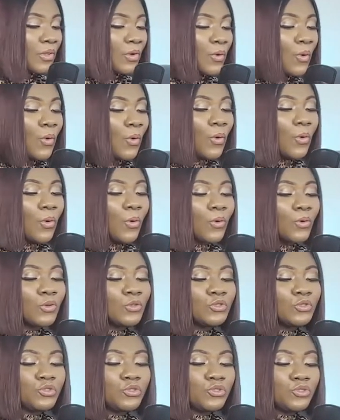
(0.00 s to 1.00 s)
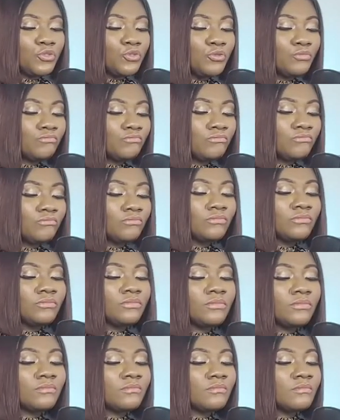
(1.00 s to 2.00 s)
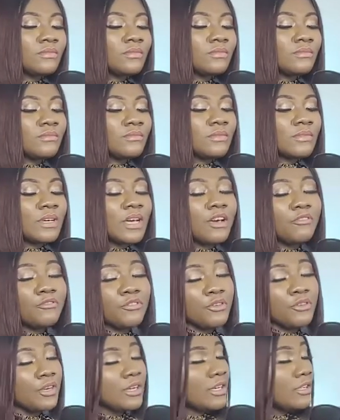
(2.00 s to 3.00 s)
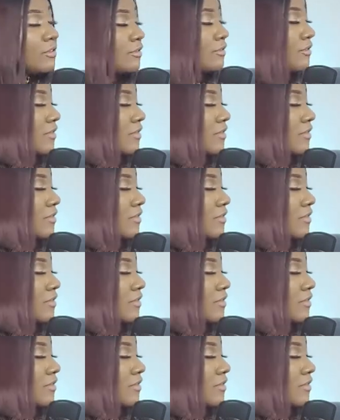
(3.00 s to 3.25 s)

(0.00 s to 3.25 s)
or Juju. Have you heard of